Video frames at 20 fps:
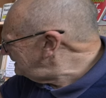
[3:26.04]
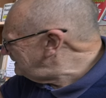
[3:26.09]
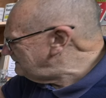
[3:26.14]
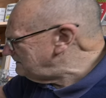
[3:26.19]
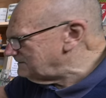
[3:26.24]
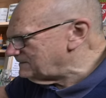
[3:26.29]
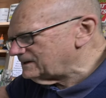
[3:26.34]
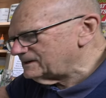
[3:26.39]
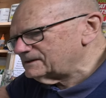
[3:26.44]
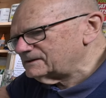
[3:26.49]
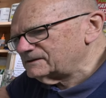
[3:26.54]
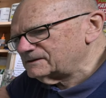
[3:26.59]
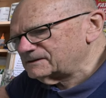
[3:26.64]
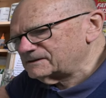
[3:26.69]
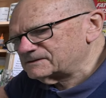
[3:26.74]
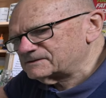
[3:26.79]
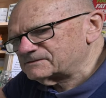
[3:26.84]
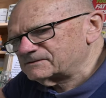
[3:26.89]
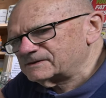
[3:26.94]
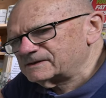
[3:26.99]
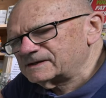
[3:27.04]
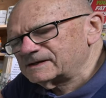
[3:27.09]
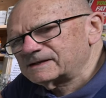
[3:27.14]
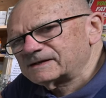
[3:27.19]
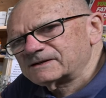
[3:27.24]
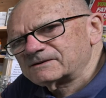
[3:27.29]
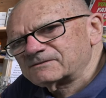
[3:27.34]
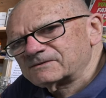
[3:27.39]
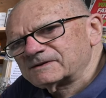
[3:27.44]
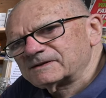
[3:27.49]
my goodness, we're
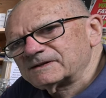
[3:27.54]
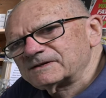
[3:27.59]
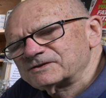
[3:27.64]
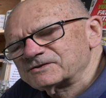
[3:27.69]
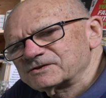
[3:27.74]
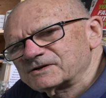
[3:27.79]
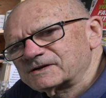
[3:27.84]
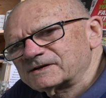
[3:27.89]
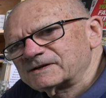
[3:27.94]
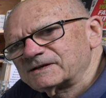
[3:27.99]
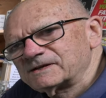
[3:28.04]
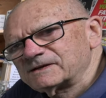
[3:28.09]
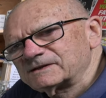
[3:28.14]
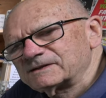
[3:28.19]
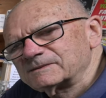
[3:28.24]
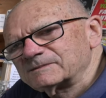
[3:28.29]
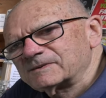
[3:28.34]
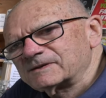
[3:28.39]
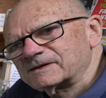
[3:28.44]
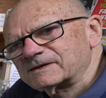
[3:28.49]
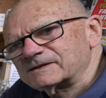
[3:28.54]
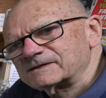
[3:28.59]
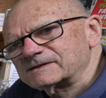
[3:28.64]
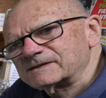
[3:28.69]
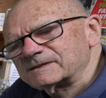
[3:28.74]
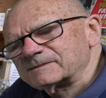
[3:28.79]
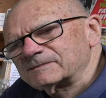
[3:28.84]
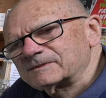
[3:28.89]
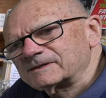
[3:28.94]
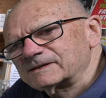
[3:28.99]
getting really junky on the model
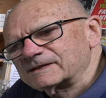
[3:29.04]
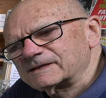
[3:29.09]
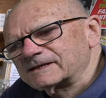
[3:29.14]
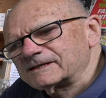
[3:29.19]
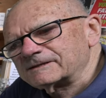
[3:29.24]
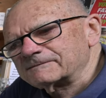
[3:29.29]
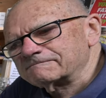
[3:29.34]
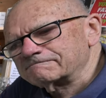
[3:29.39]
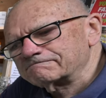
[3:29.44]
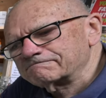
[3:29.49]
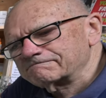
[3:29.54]
table again.